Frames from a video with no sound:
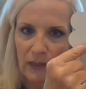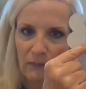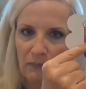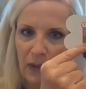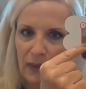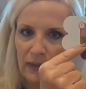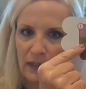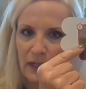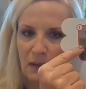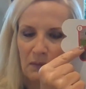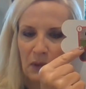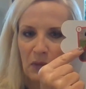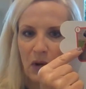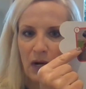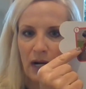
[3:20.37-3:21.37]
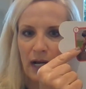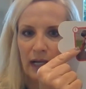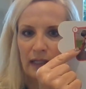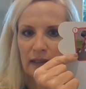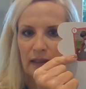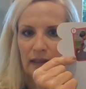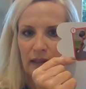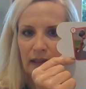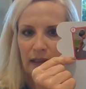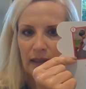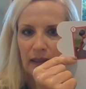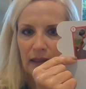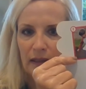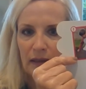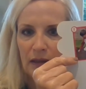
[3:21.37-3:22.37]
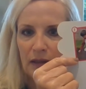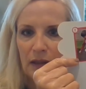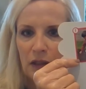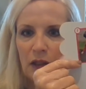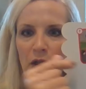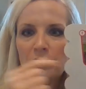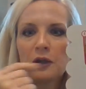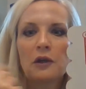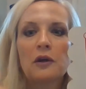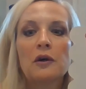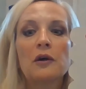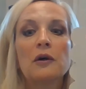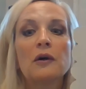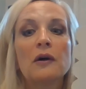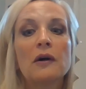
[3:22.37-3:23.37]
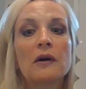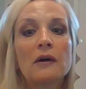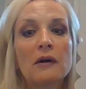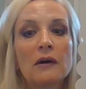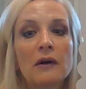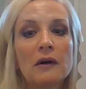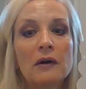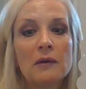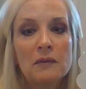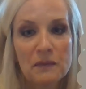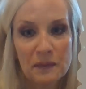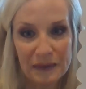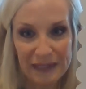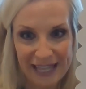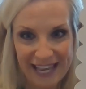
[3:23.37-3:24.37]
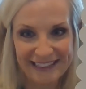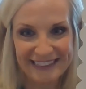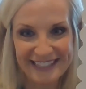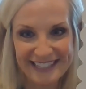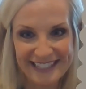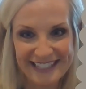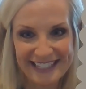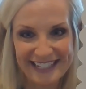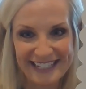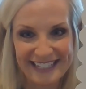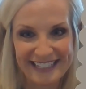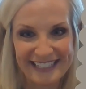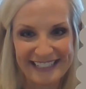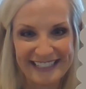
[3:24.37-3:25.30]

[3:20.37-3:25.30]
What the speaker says: By the number 1, you plant the seed.